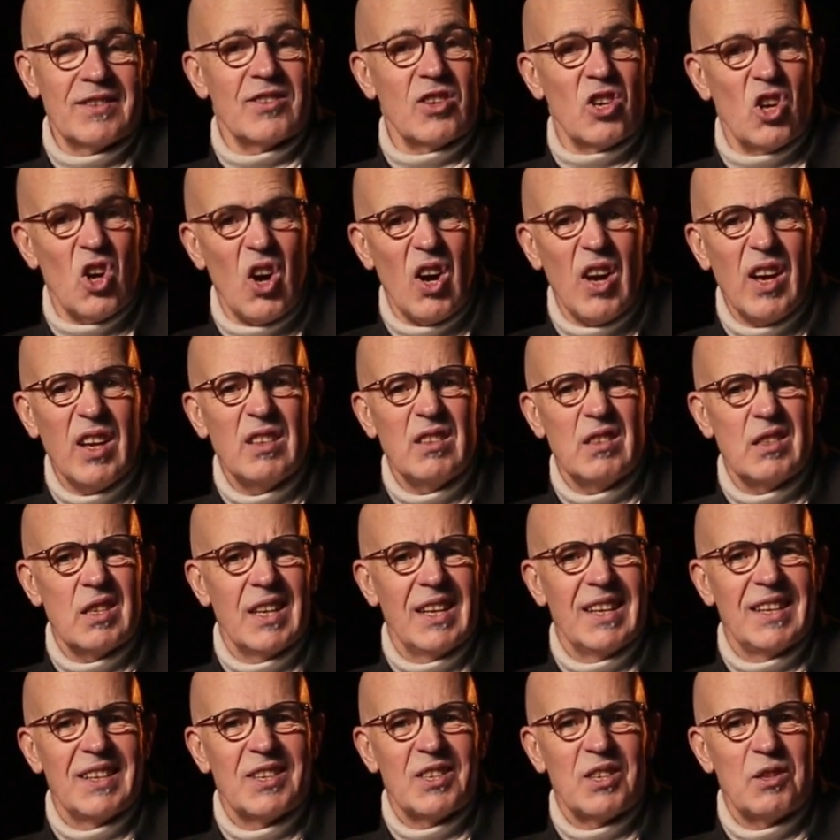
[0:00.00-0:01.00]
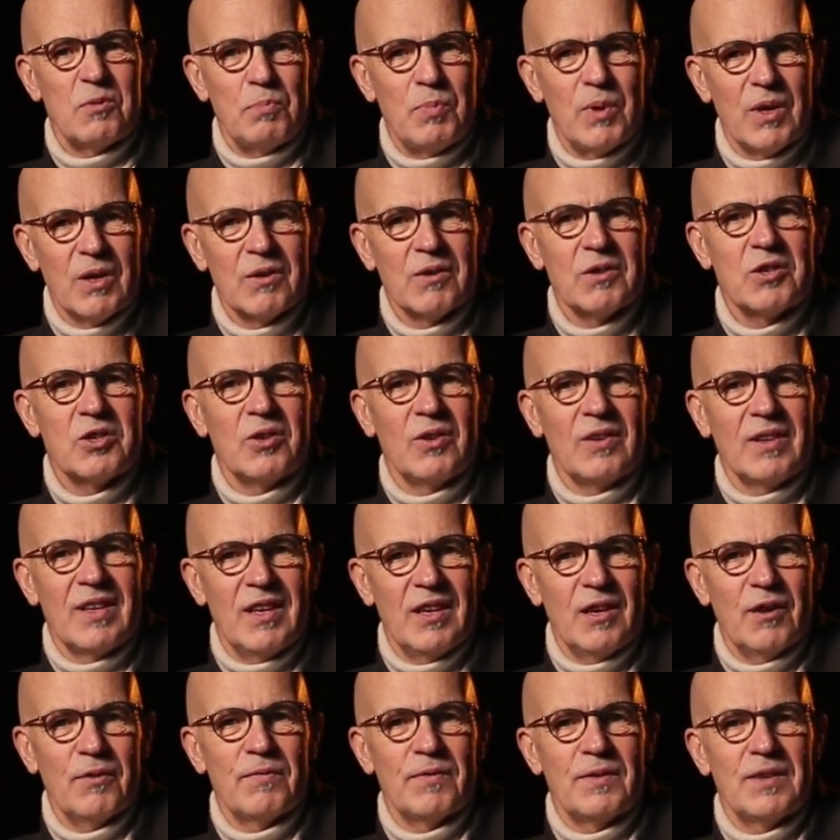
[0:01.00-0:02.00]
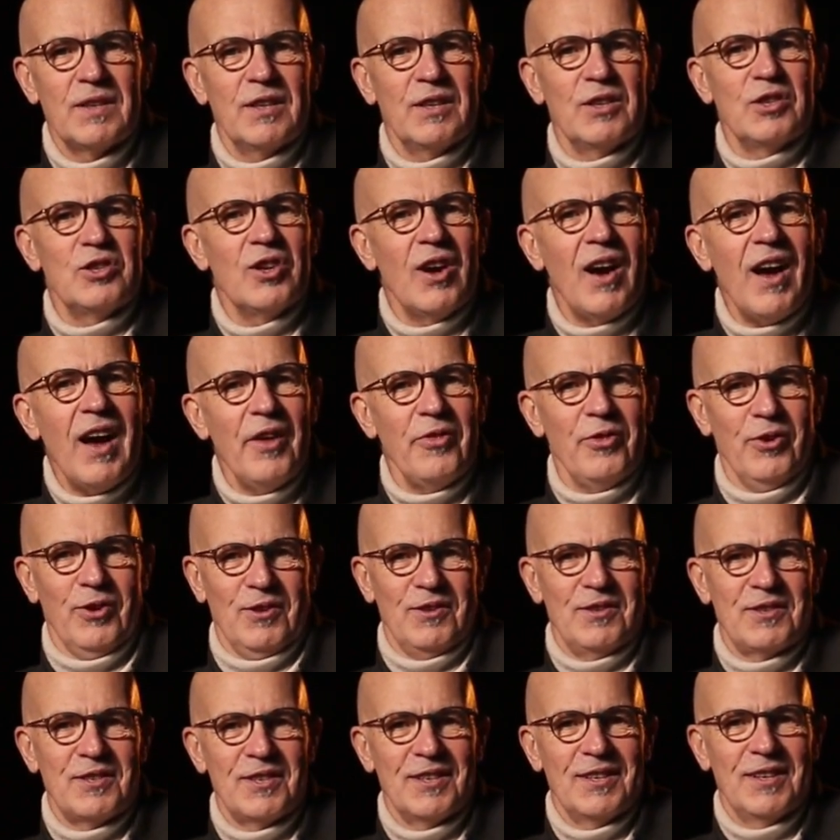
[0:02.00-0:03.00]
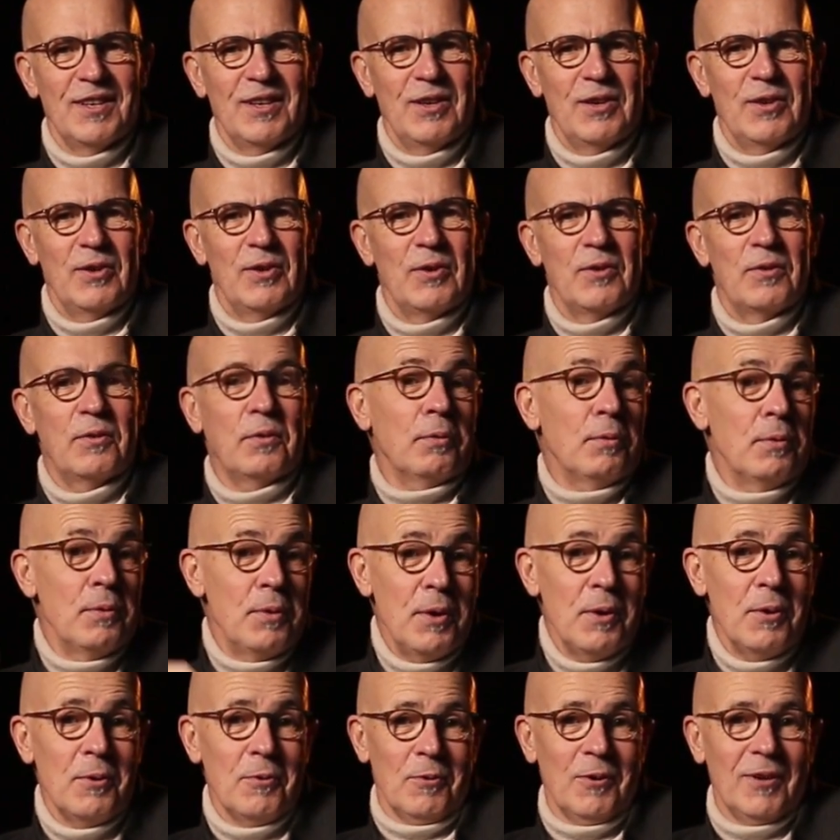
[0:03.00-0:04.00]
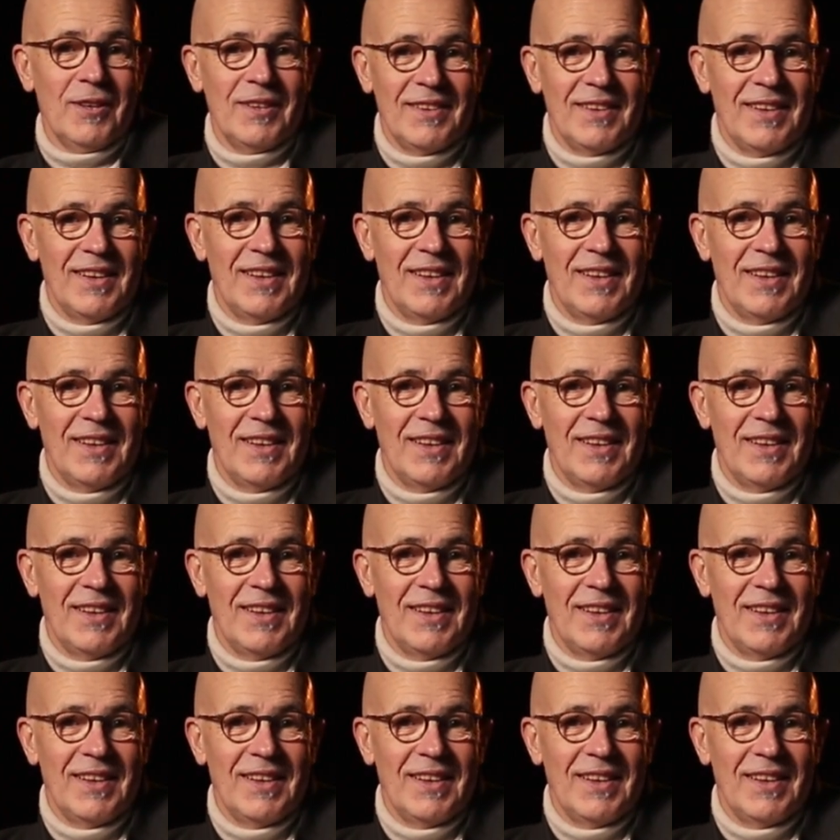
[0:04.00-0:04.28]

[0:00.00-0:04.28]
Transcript: is God's spiritual gift to others through you.